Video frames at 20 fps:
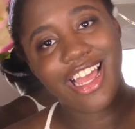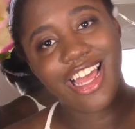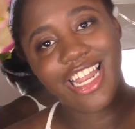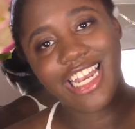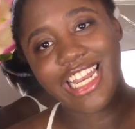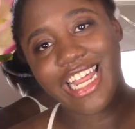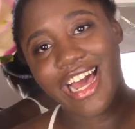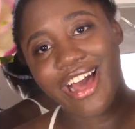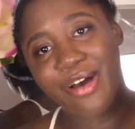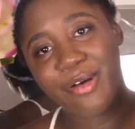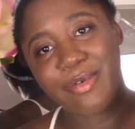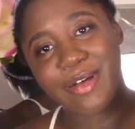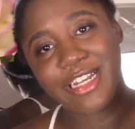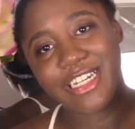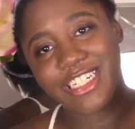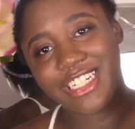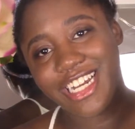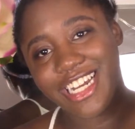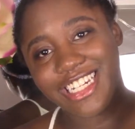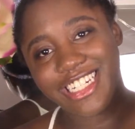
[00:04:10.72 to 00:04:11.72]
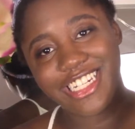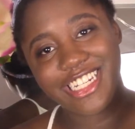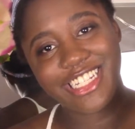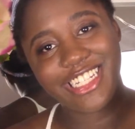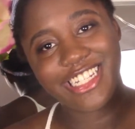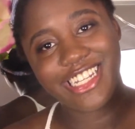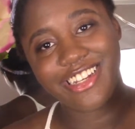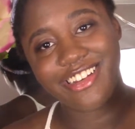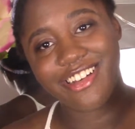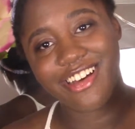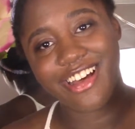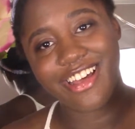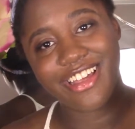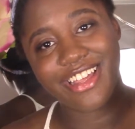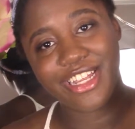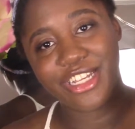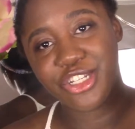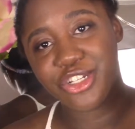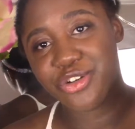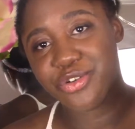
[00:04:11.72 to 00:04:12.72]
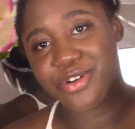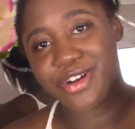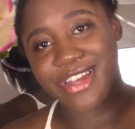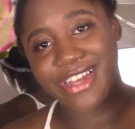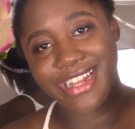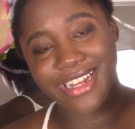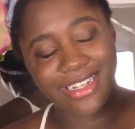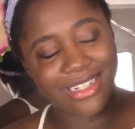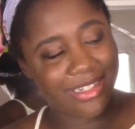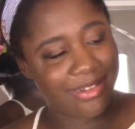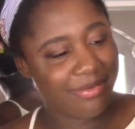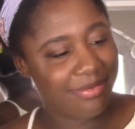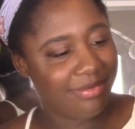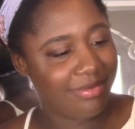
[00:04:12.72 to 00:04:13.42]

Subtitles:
and how much I just did not enjoy it.